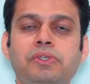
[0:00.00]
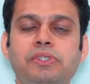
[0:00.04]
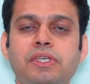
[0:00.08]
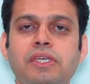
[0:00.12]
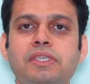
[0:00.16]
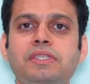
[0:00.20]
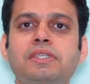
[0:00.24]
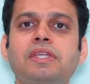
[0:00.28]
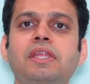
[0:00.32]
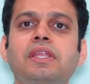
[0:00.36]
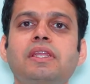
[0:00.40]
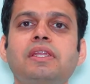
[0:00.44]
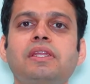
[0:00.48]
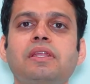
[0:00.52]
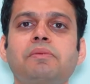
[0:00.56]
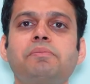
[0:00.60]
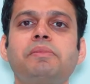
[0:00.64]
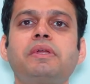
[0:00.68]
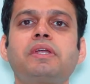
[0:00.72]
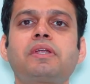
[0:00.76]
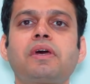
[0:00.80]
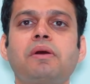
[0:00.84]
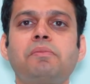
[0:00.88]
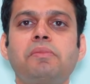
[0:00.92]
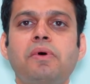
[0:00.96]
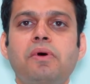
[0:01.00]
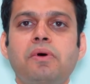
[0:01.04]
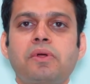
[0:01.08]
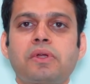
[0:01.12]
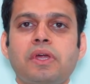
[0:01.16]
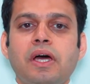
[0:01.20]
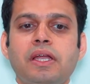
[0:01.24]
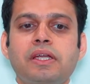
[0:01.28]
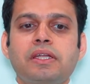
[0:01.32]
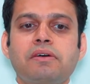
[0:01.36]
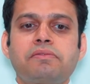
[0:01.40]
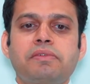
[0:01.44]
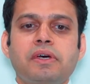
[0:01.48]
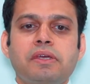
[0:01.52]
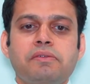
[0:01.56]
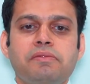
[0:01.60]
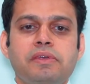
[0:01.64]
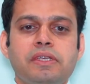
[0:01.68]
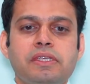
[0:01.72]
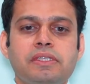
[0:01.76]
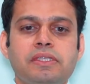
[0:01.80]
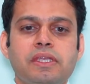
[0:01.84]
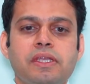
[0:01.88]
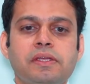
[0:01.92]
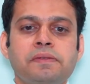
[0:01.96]
just a little bit about under five
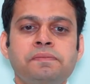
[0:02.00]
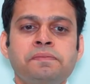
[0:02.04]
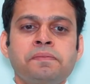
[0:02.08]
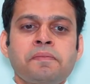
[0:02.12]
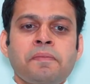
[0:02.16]
wheezing.